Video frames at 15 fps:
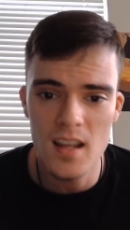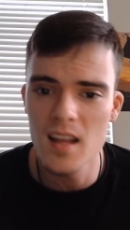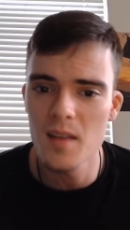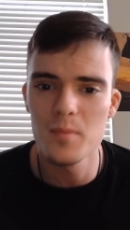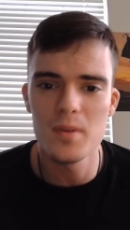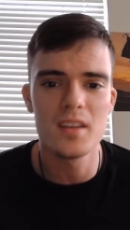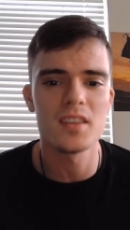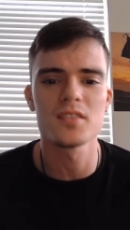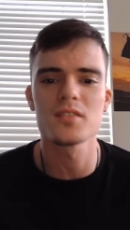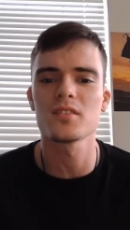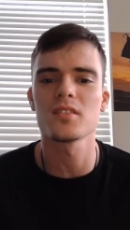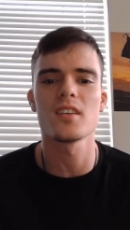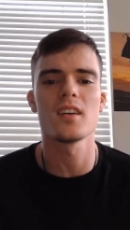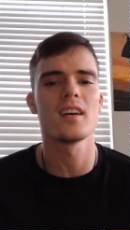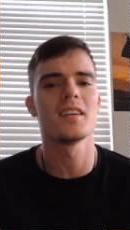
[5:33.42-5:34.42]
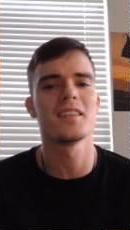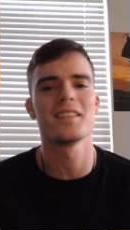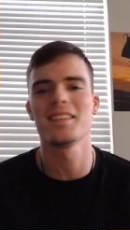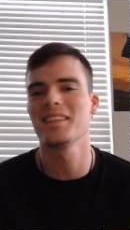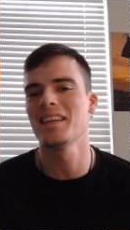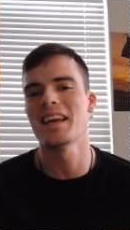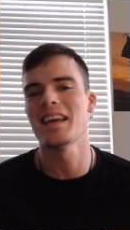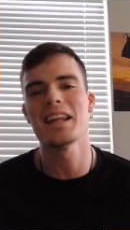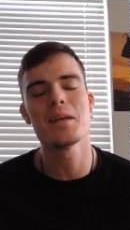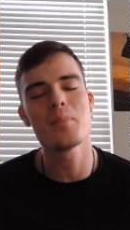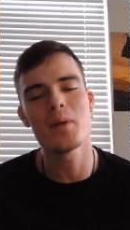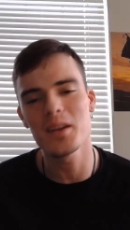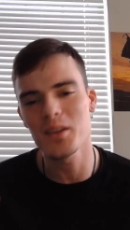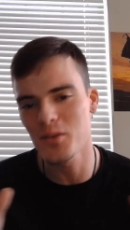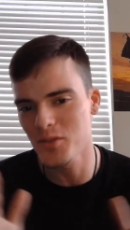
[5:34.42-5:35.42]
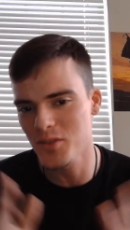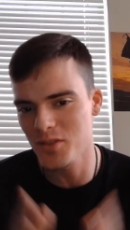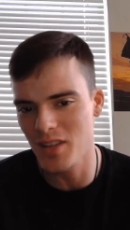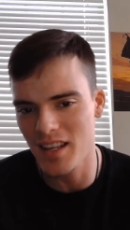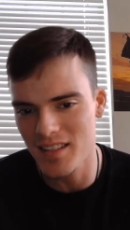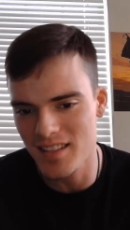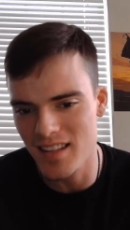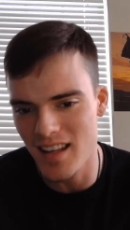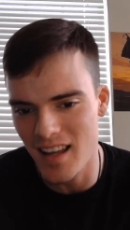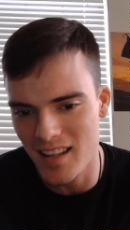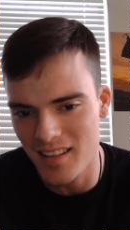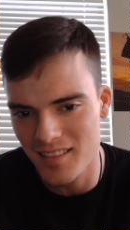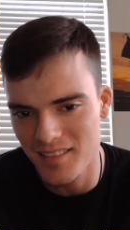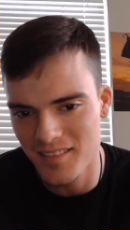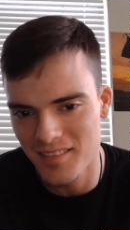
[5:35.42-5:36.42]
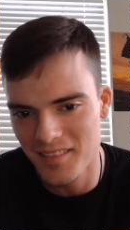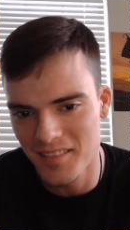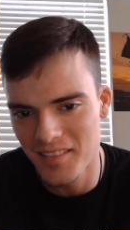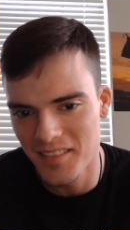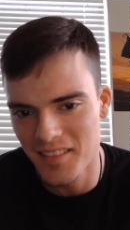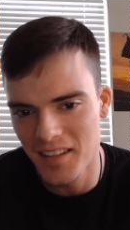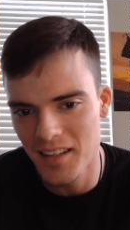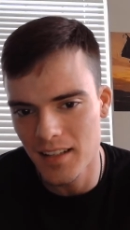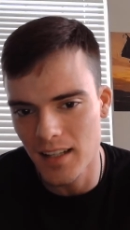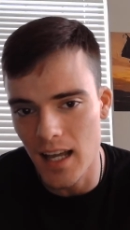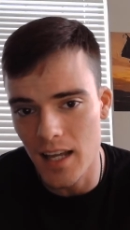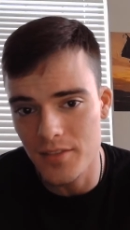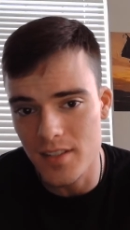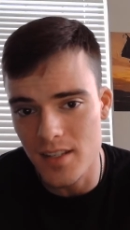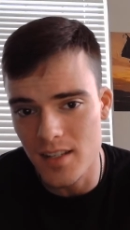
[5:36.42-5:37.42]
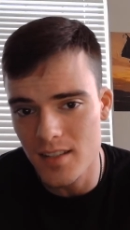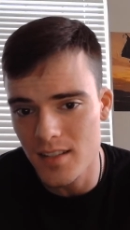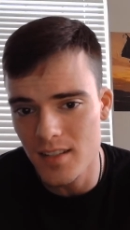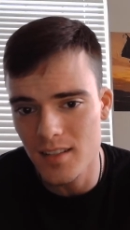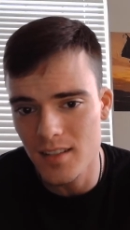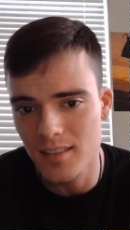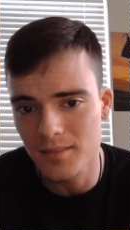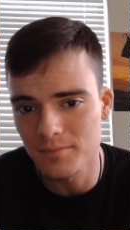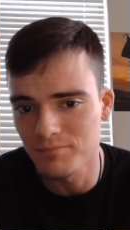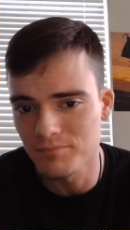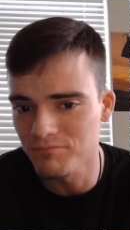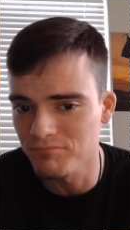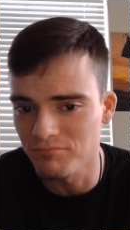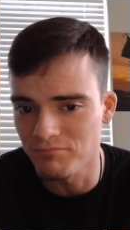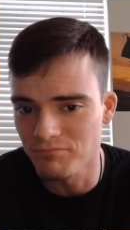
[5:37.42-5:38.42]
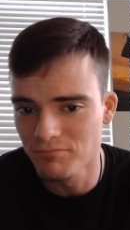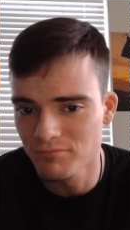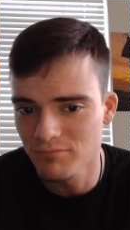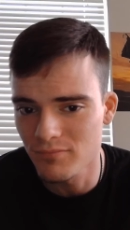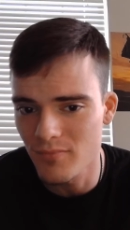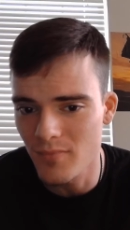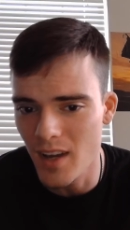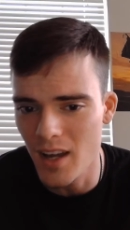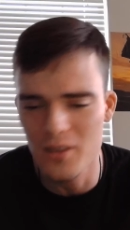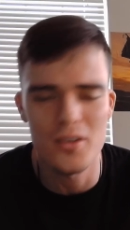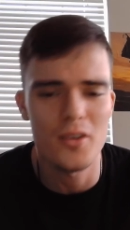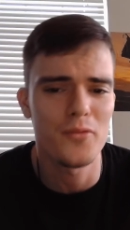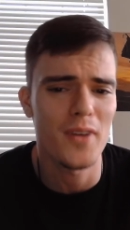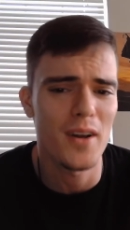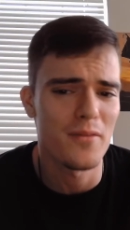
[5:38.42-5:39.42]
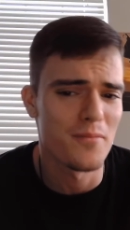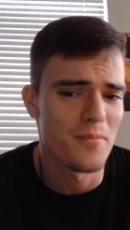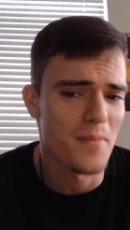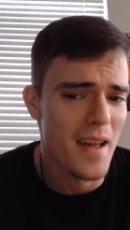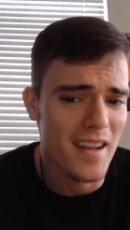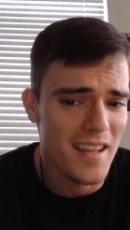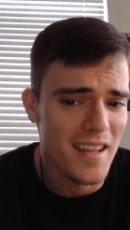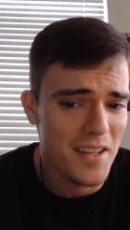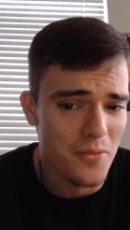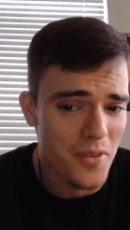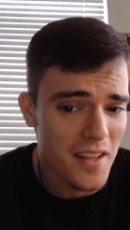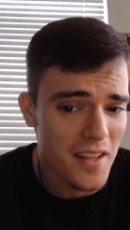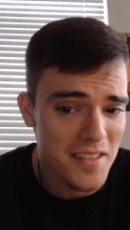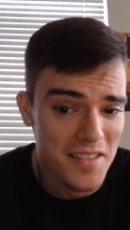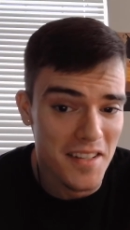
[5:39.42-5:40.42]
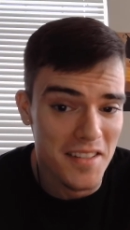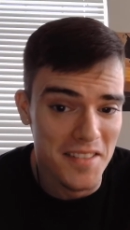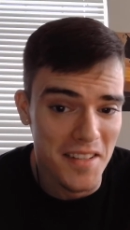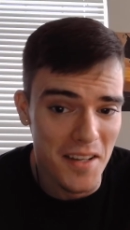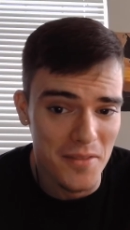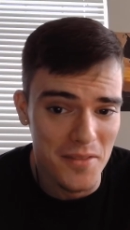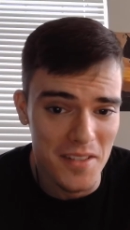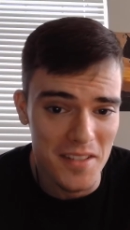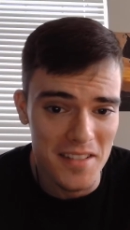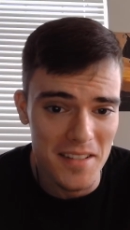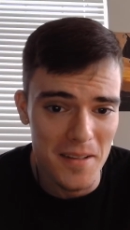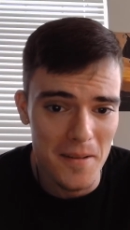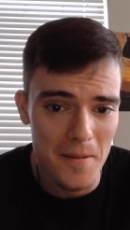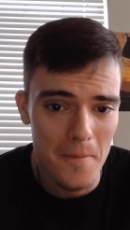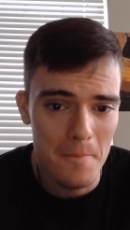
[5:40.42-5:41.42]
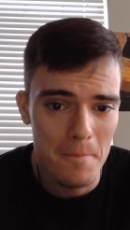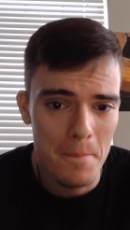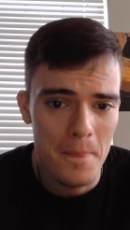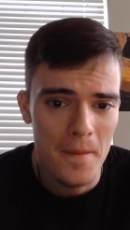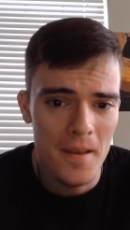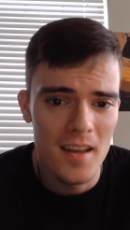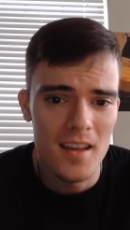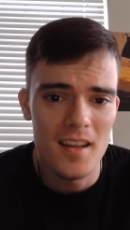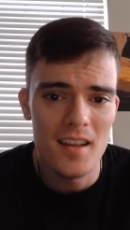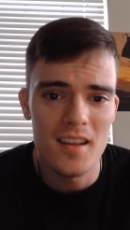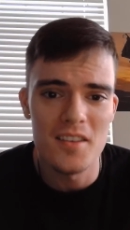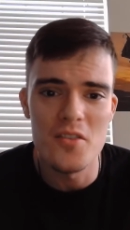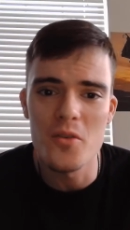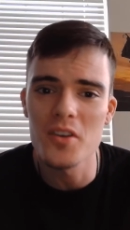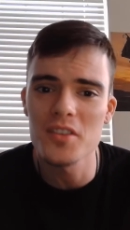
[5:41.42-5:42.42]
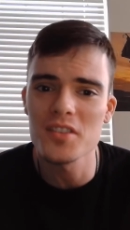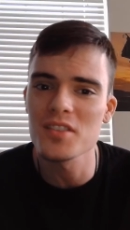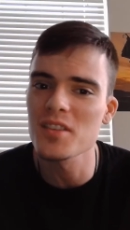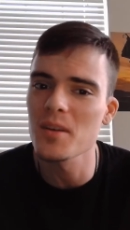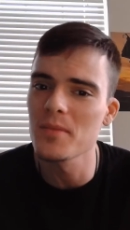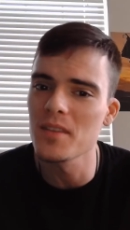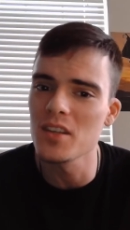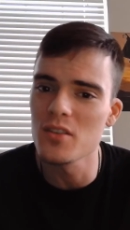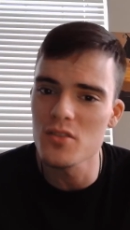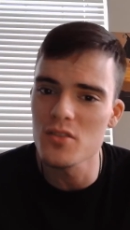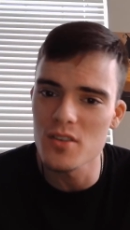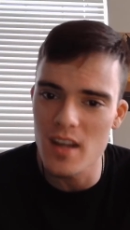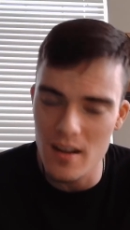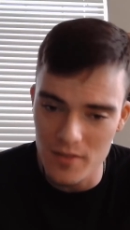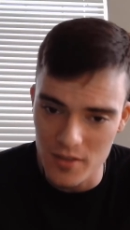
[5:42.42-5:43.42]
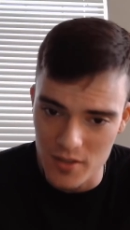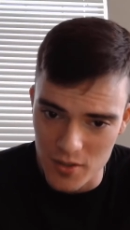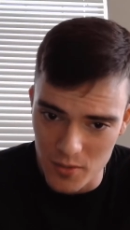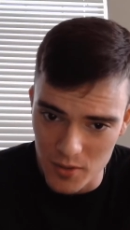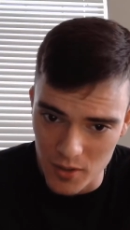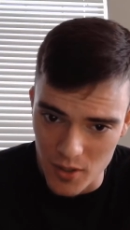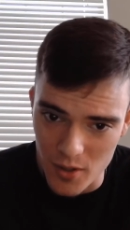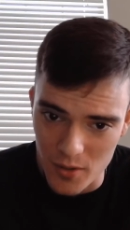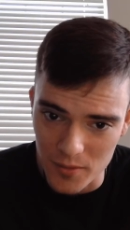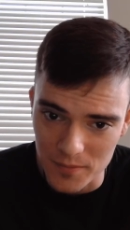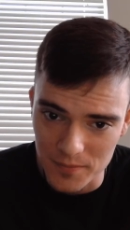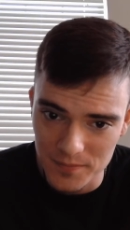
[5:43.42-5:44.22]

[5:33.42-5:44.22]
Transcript: Because anybody who says that life's easy, I don't know if I've met anyone that says life's easy. Nor is it something you should ever do alone.